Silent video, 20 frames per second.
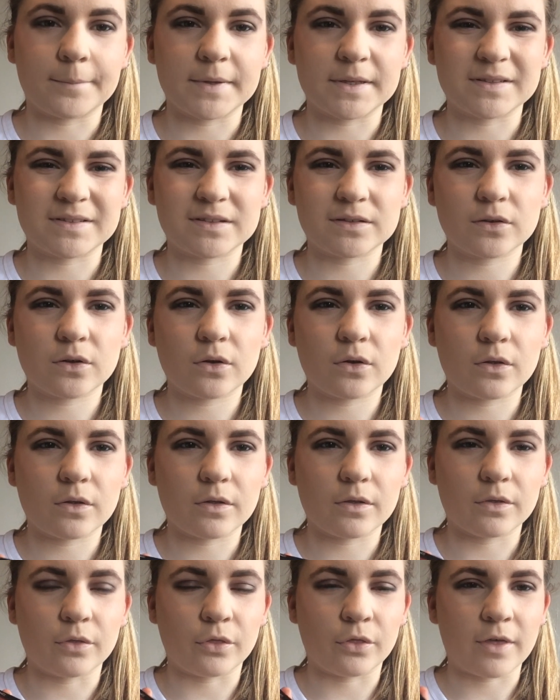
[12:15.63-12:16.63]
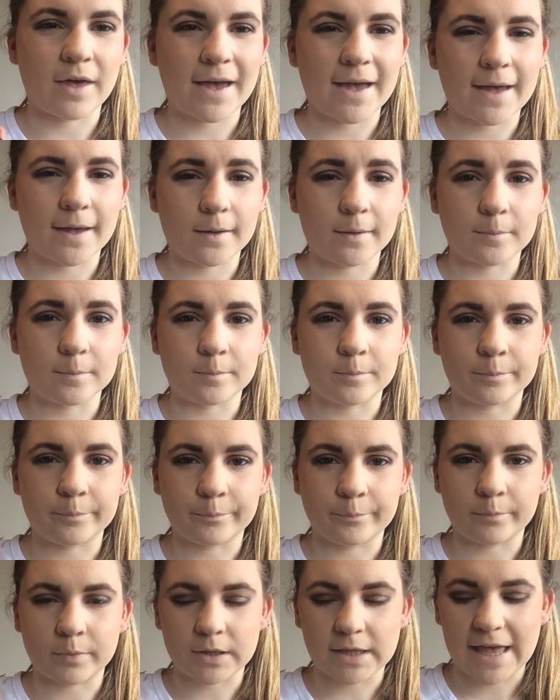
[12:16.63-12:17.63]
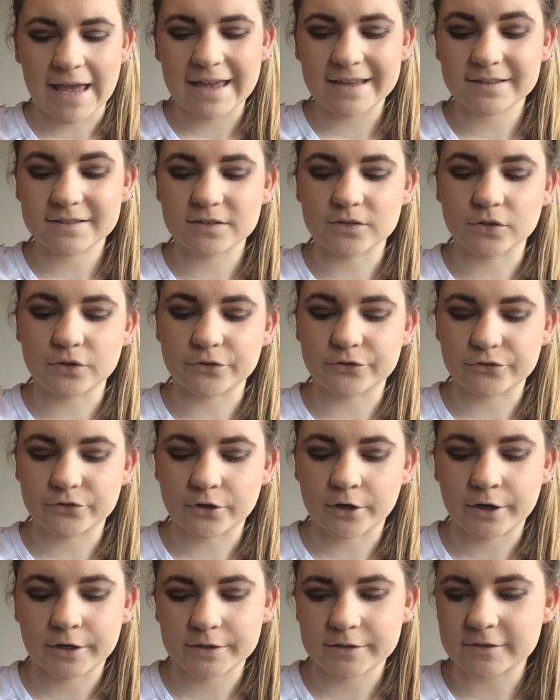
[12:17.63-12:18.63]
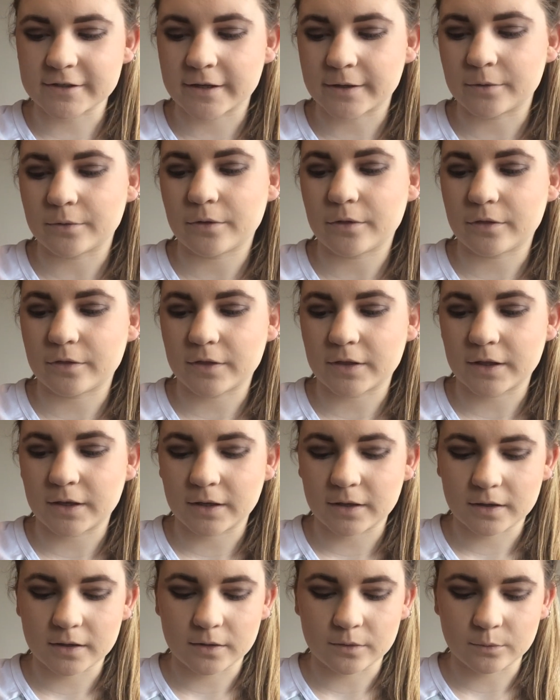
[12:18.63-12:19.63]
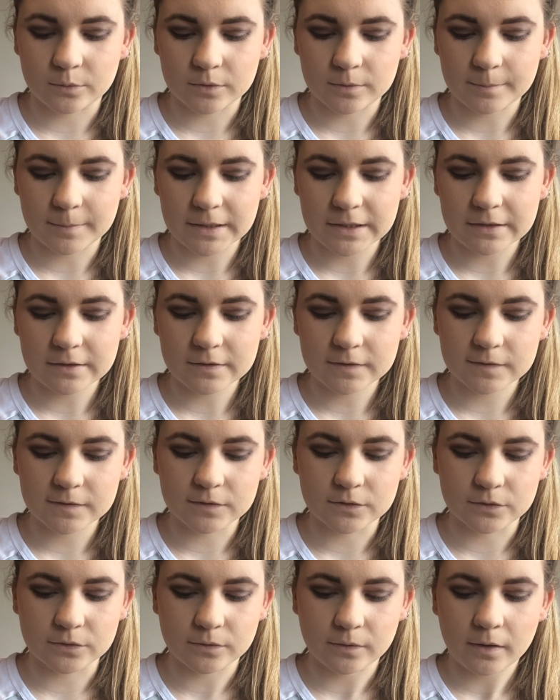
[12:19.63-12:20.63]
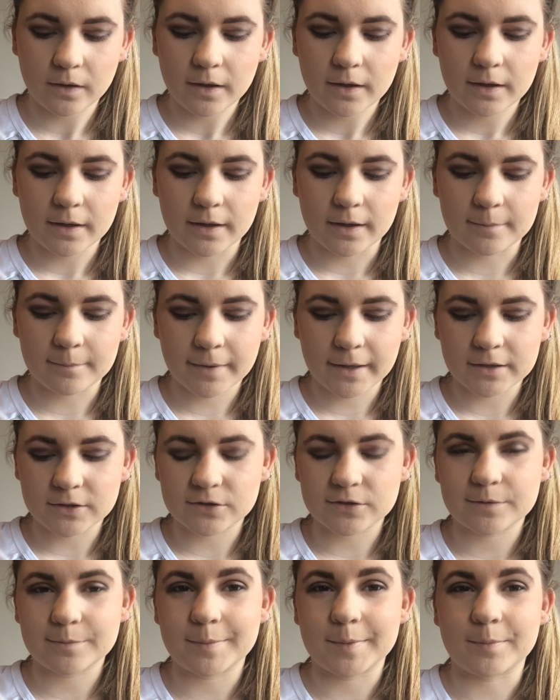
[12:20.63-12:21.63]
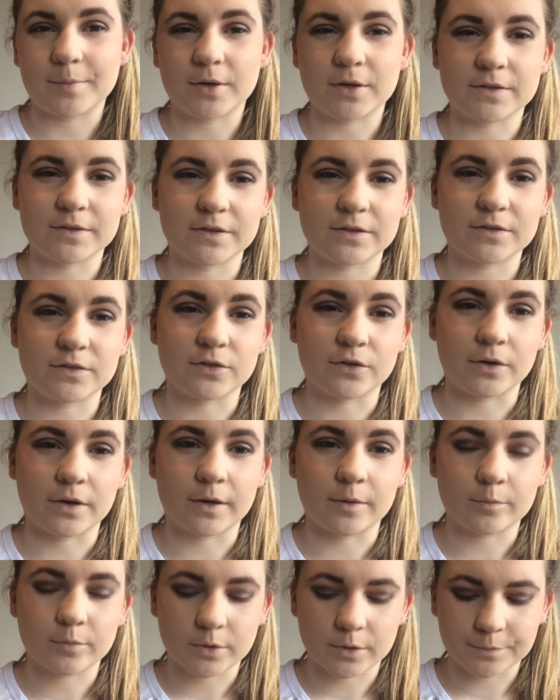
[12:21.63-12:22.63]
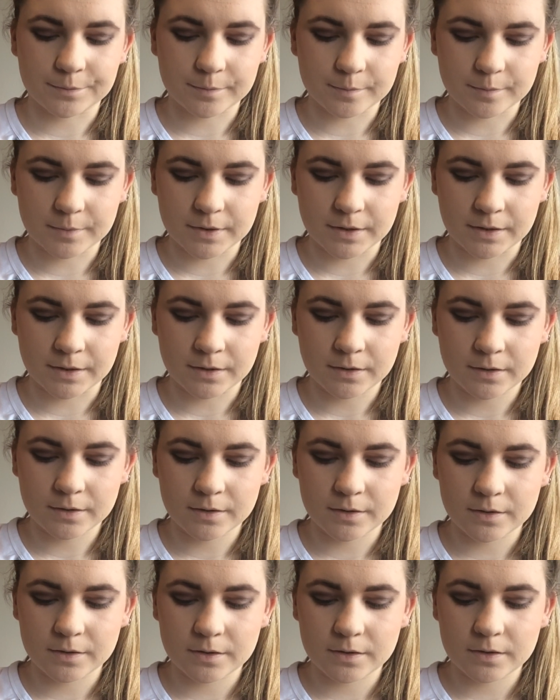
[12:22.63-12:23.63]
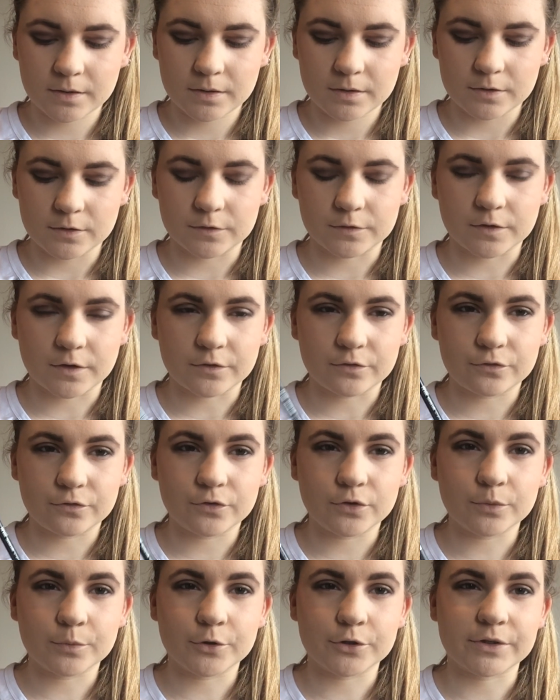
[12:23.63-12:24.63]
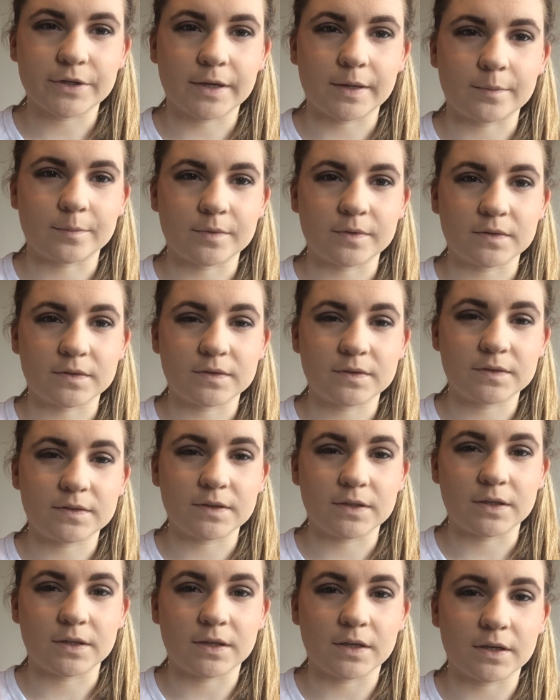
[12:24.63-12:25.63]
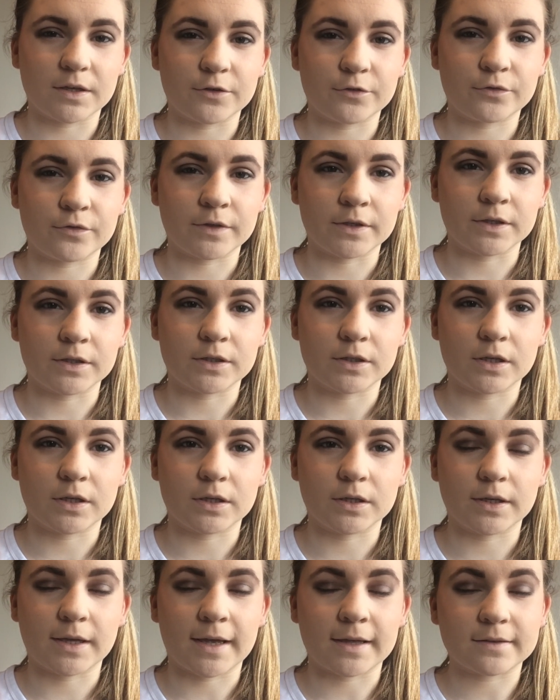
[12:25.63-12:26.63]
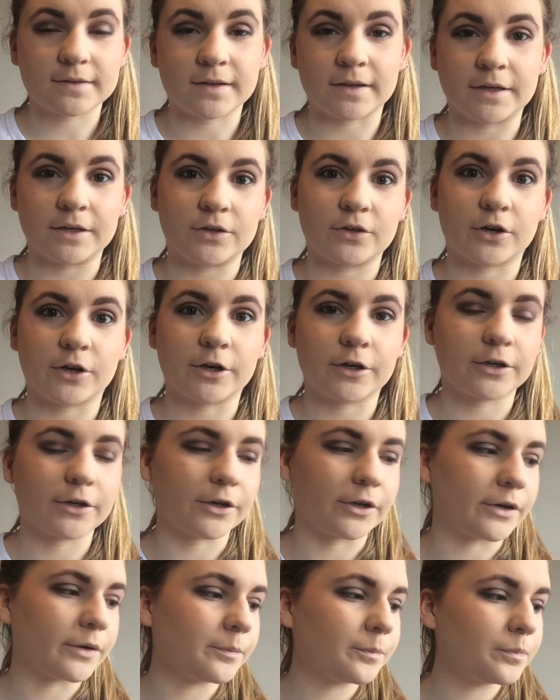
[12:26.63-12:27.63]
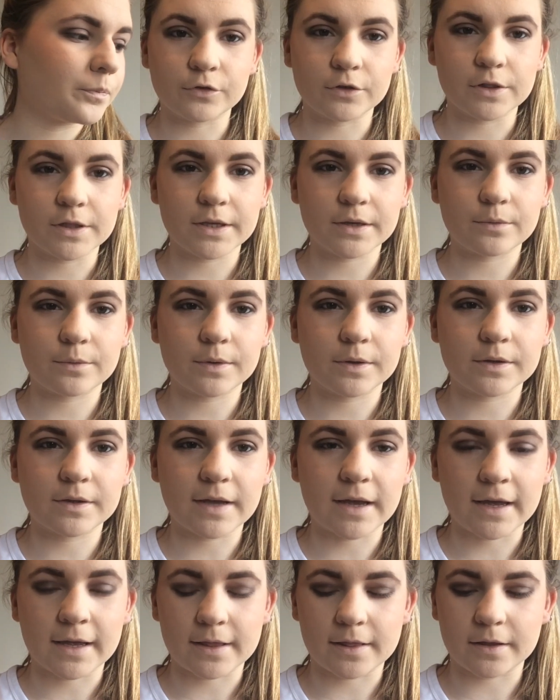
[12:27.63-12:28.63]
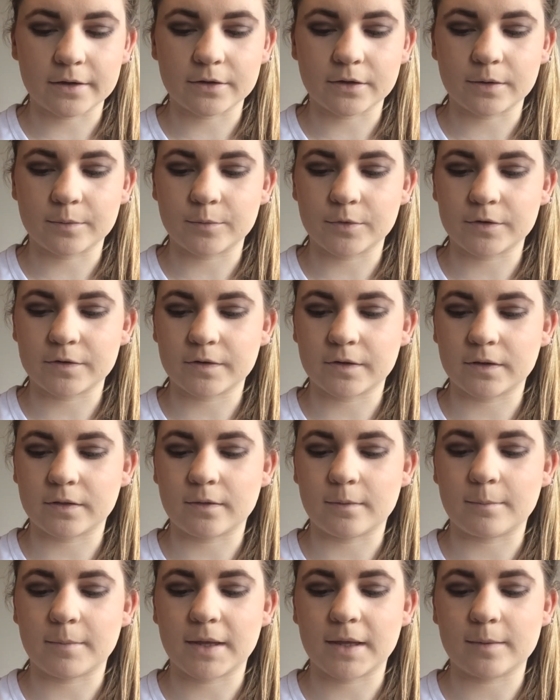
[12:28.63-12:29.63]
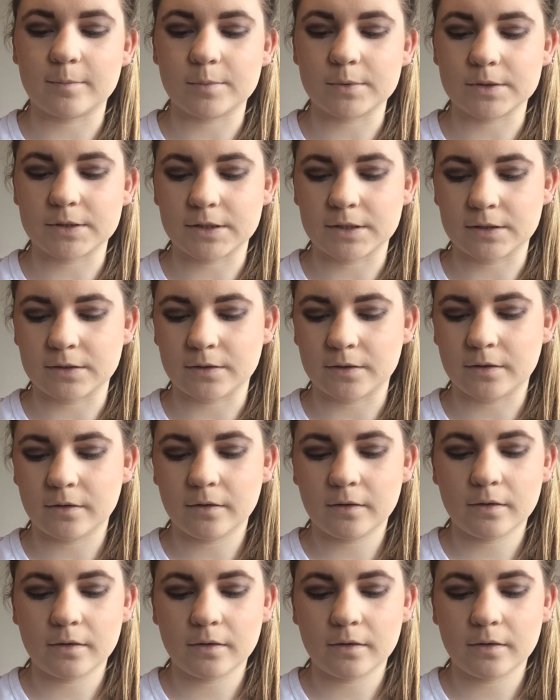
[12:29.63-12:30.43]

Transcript: It's not that black, it's not as dark as I would think it would be, so it might just be because it's new. I'll probably use it a few more times and see if it gets any darker. For liquid eyeliner, I'm using the Maybelline